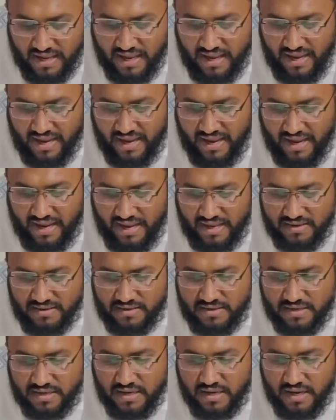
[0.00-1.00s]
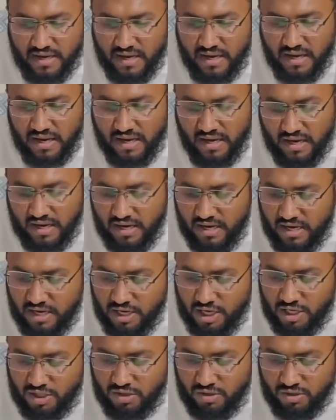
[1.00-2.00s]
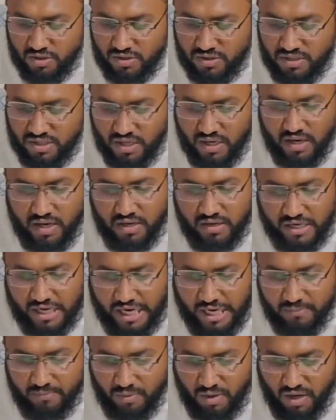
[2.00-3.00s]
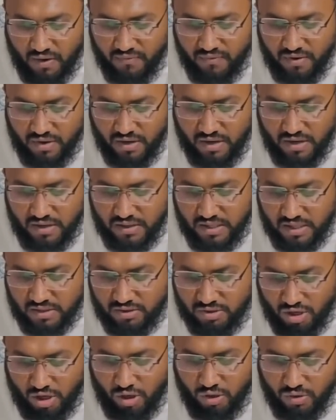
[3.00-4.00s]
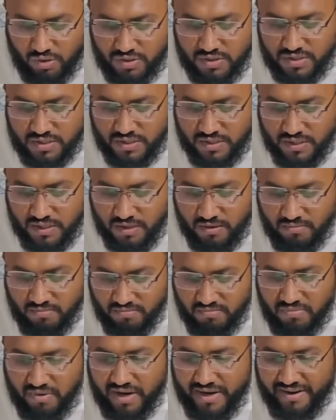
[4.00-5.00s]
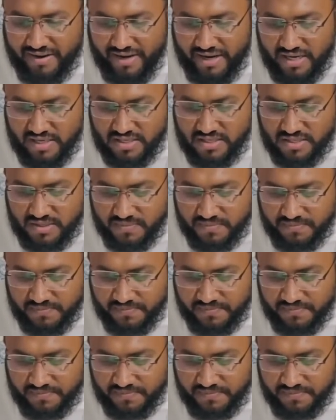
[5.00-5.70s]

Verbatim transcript: and uh, the third type of uh, the throat, makhraj,